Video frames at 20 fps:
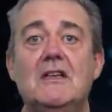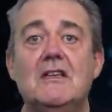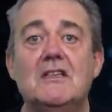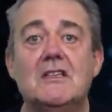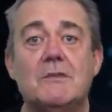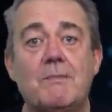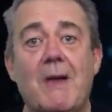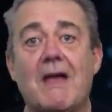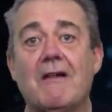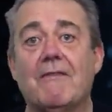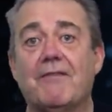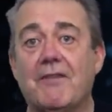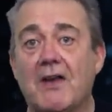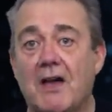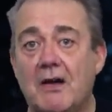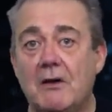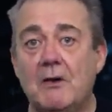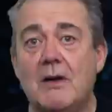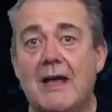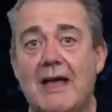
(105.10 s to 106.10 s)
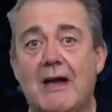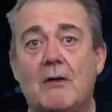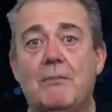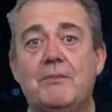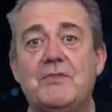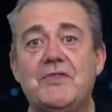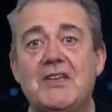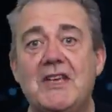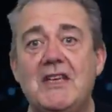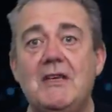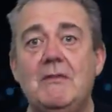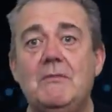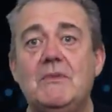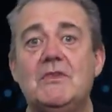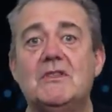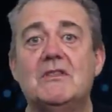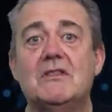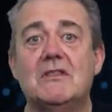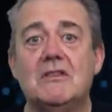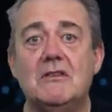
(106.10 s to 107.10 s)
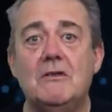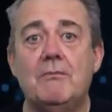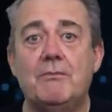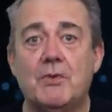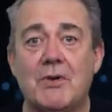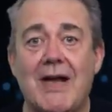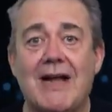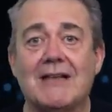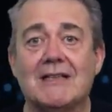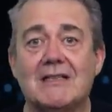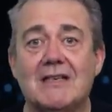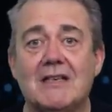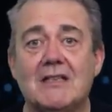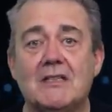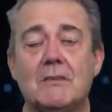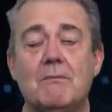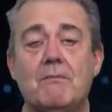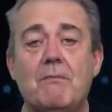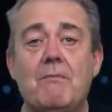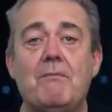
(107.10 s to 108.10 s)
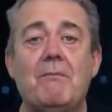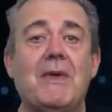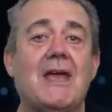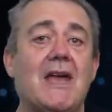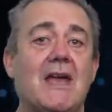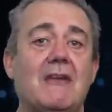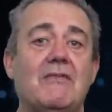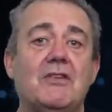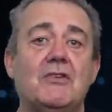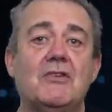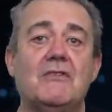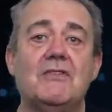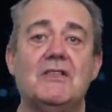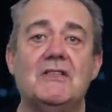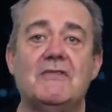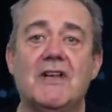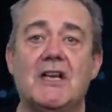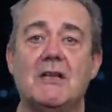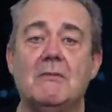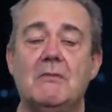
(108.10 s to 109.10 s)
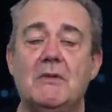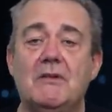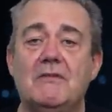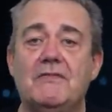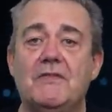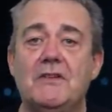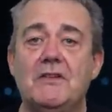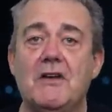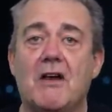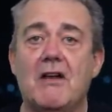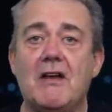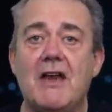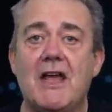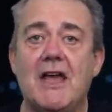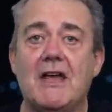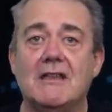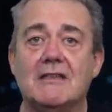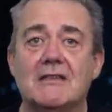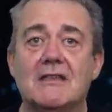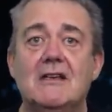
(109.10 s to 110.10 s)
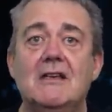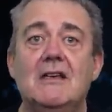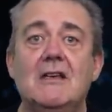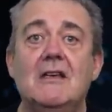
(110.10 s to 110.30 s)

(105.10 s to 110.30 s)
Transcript: SpecFlow helped teams to practice behavior-driven development for .NET.